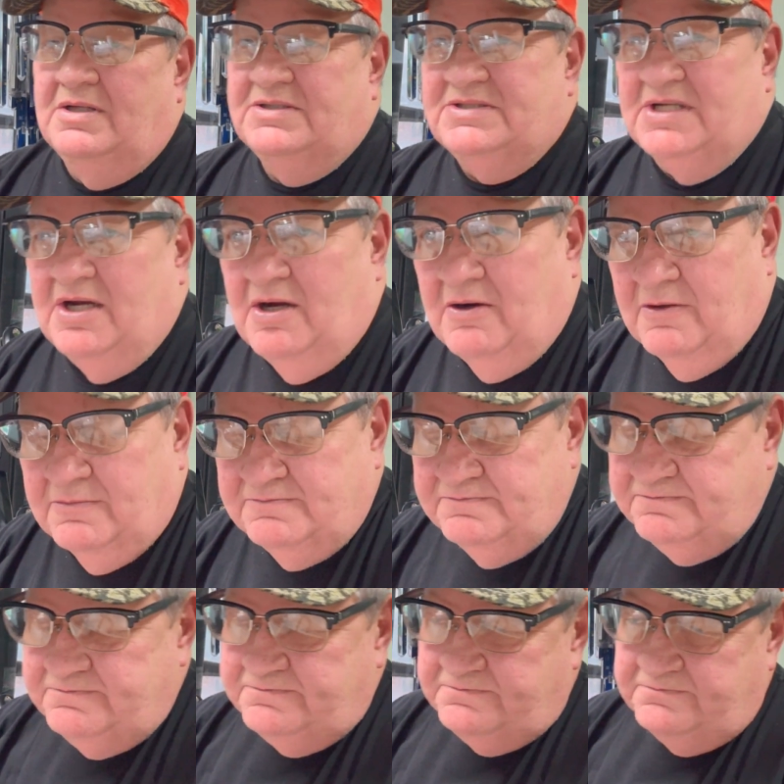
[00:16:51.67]
So,
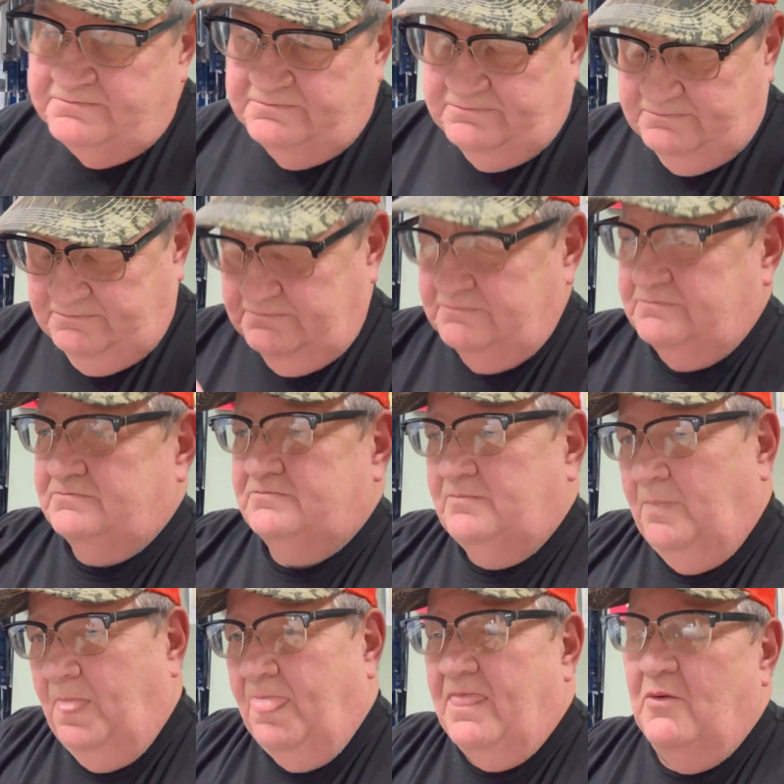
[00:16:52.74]

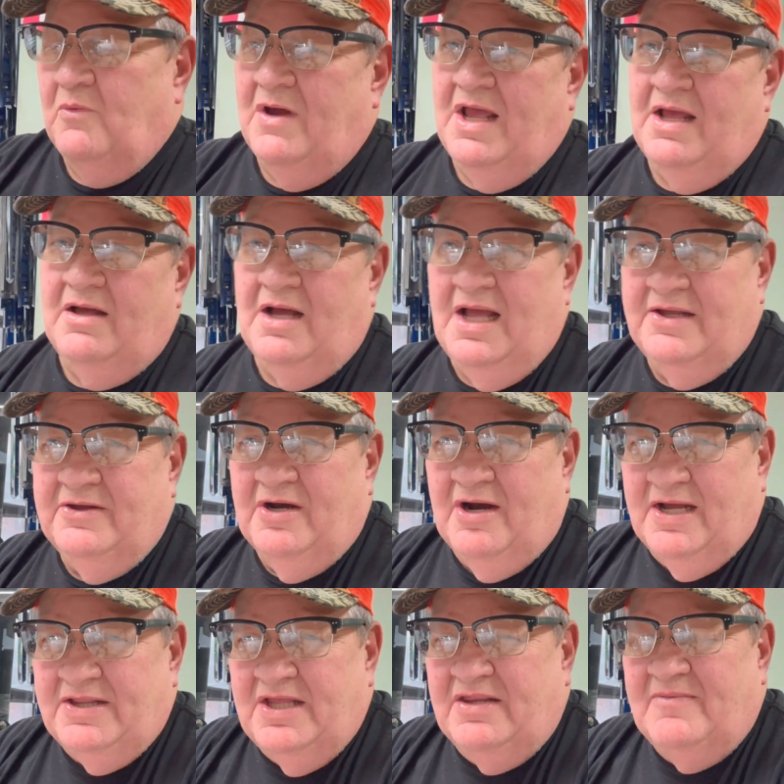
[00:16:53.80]
you know,
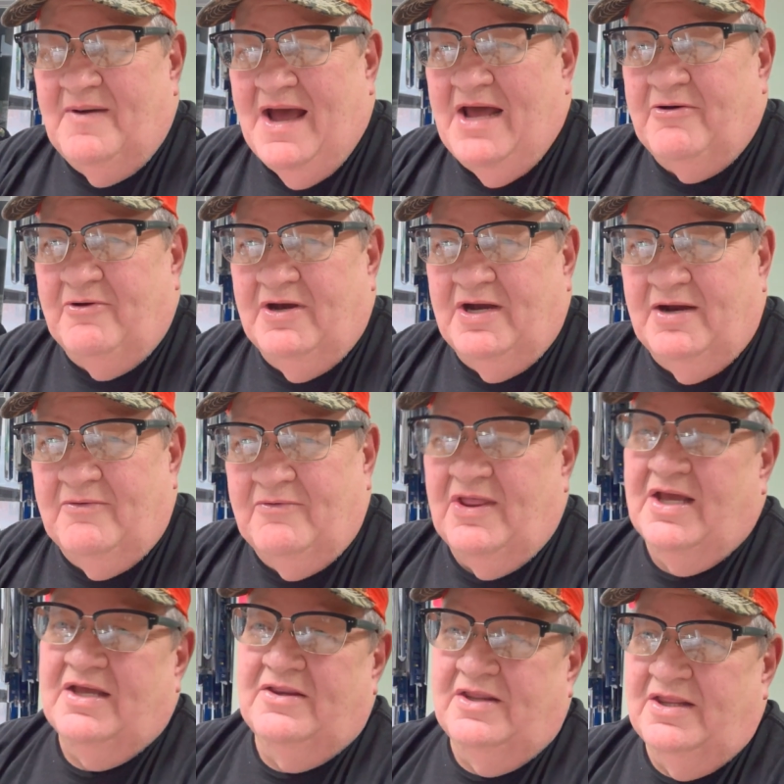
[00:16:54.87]
I did the battery and
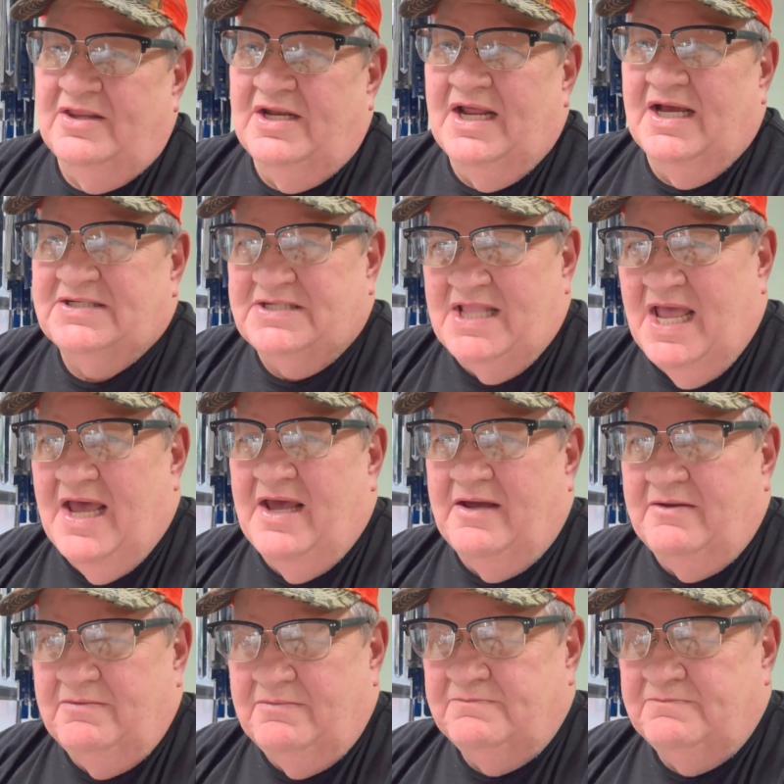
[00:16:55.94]
everything, and then the next day,